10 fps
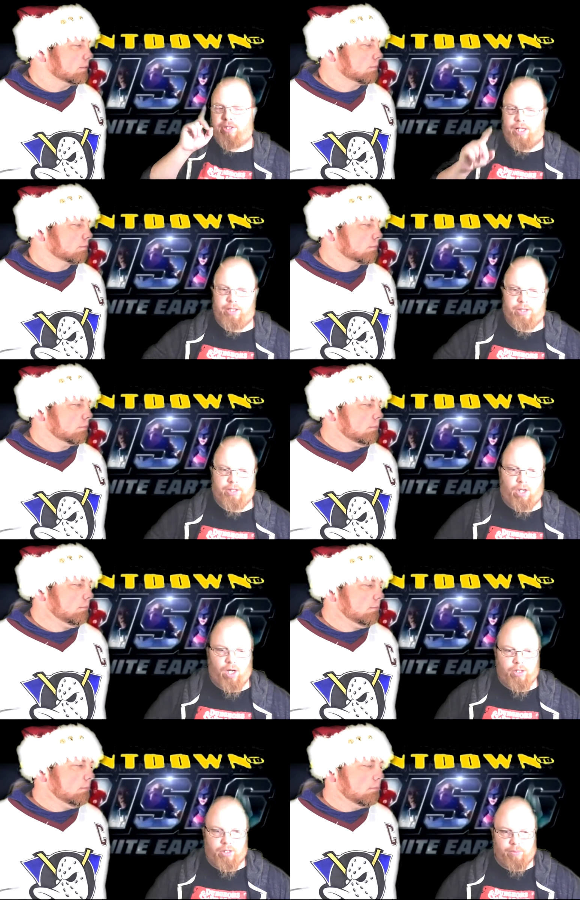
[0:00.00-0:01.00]
Speaker 1: that is
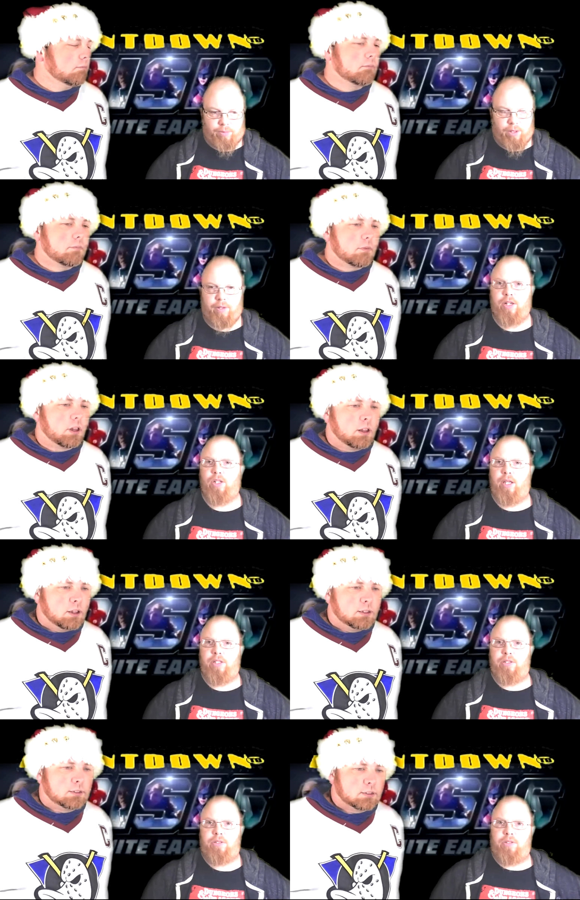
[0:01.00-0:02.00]
awesome.
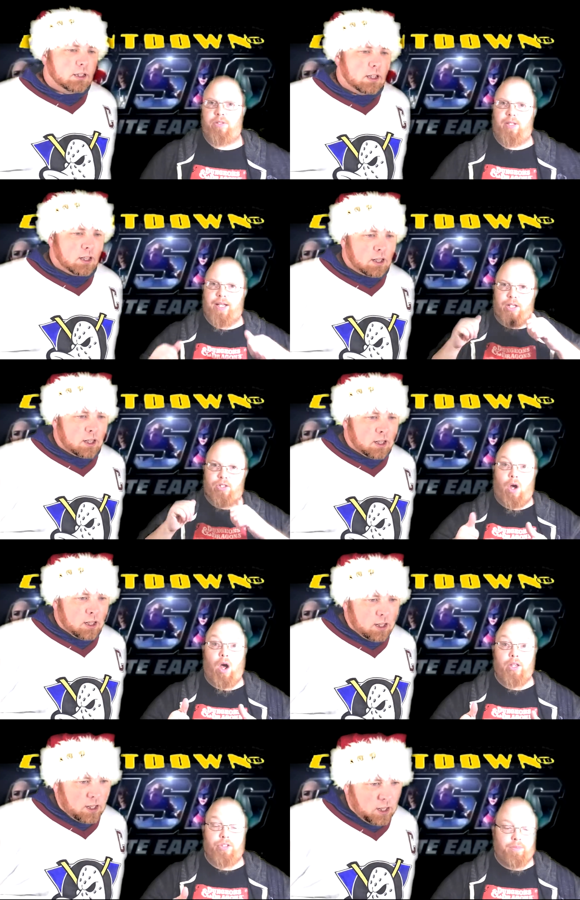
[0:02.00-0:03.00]
Congratulations. That is
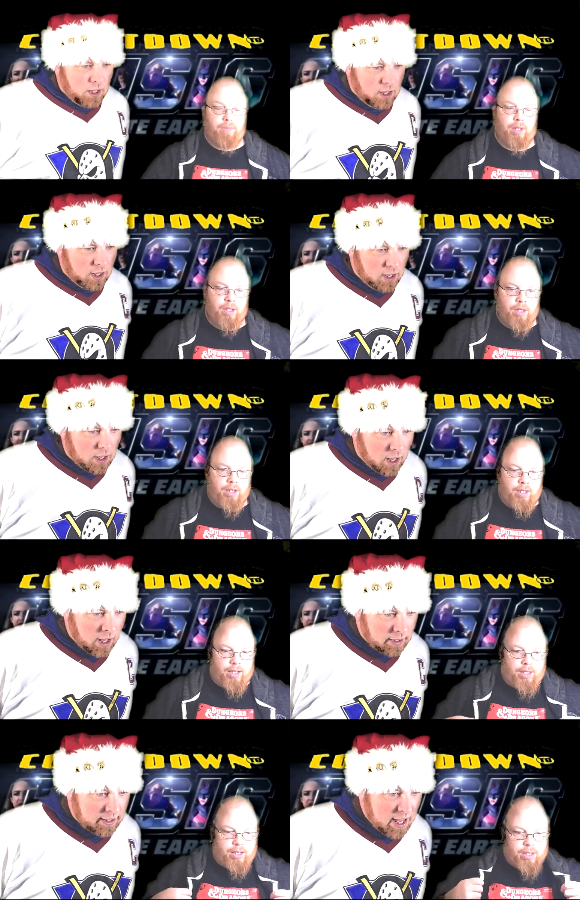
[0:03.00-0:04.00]
awesome.
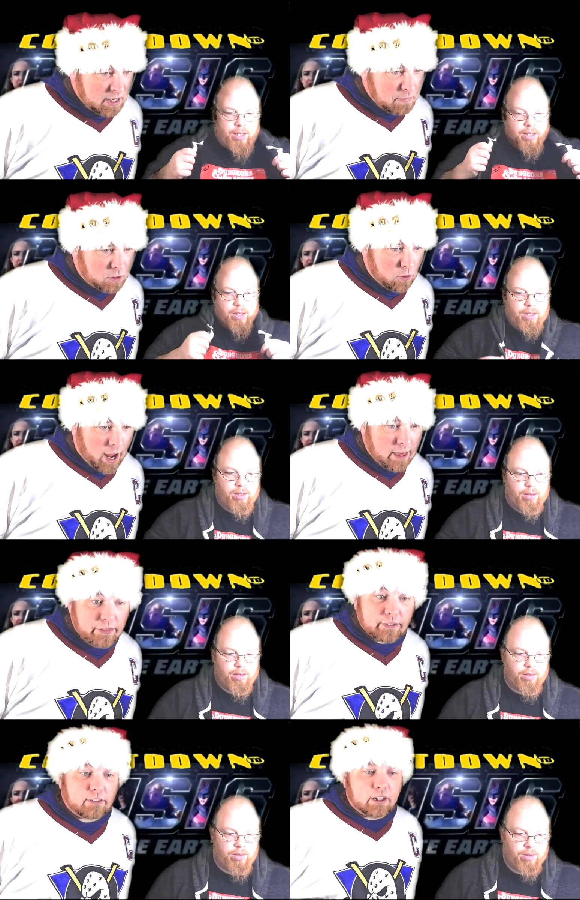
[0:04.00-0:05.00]
Speaker 2: Katie McGrath
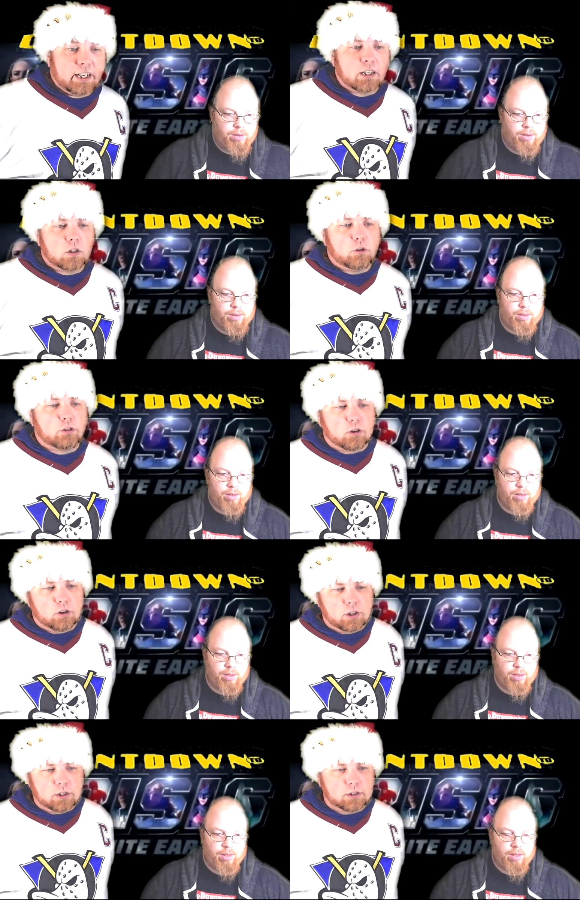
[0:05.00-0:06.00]
as Lena
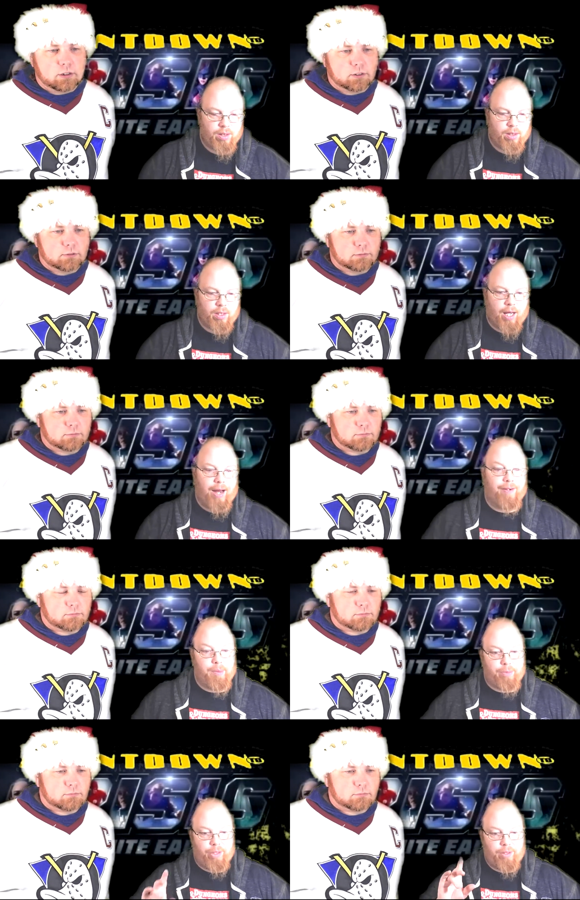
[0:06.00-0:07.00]
Luthor.
Speaker 1: I
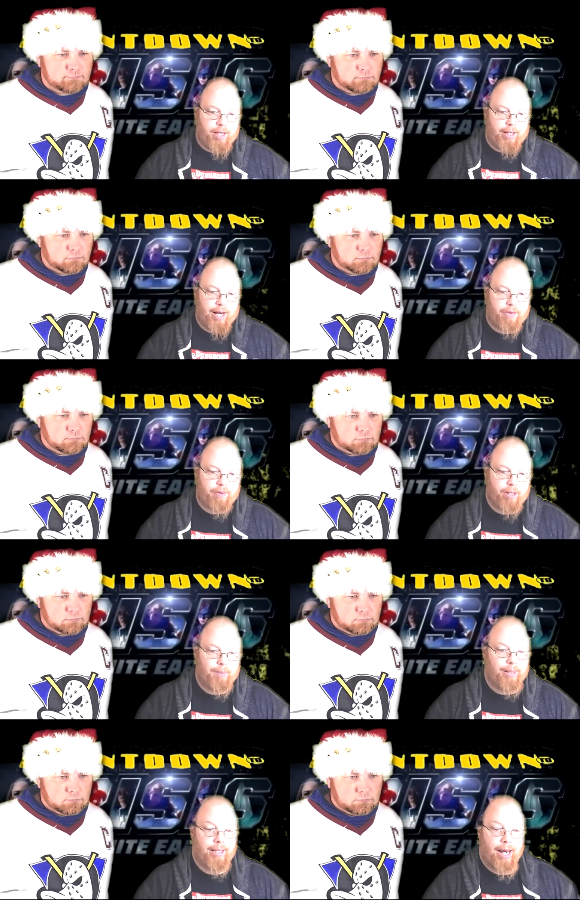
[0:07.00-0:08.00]
remember her. Catherine
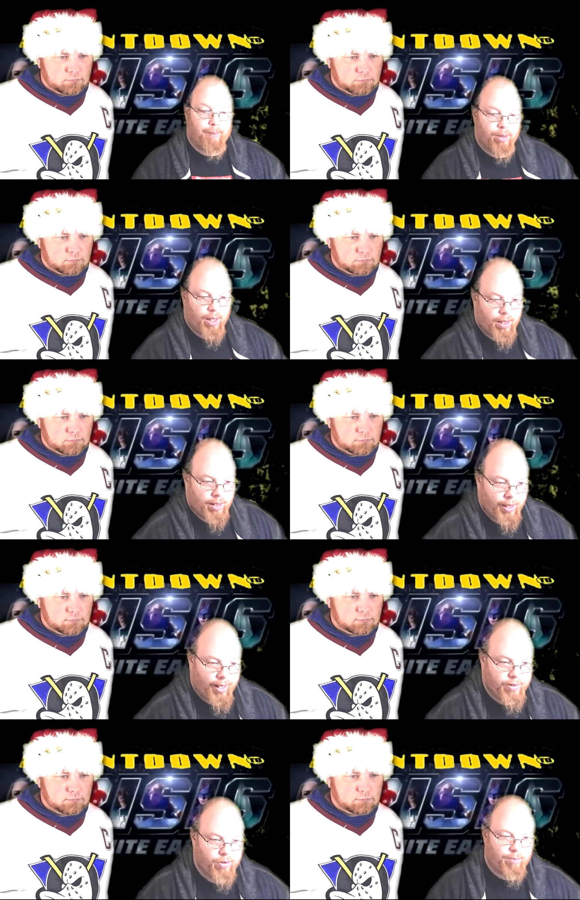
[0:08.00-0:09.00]
McNamara
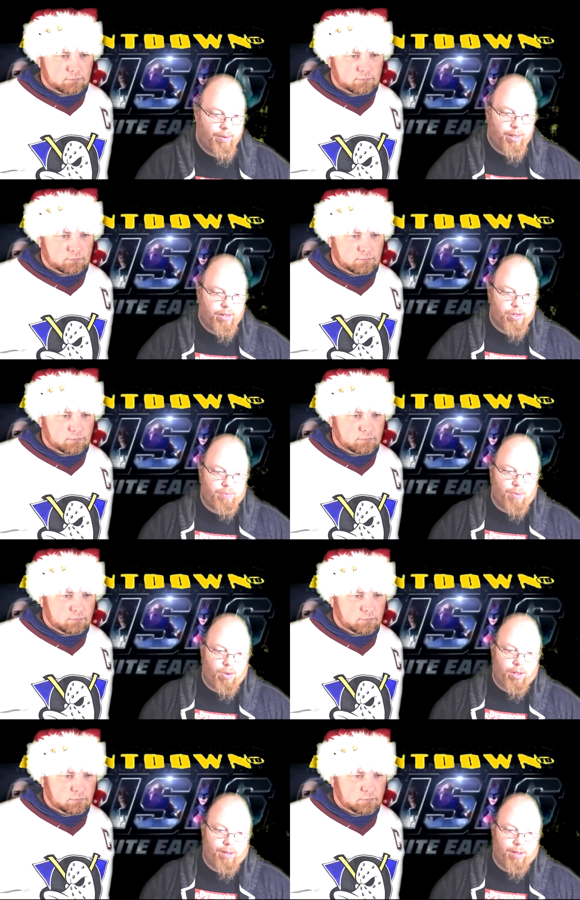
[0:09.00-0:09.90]
as Mia Smoke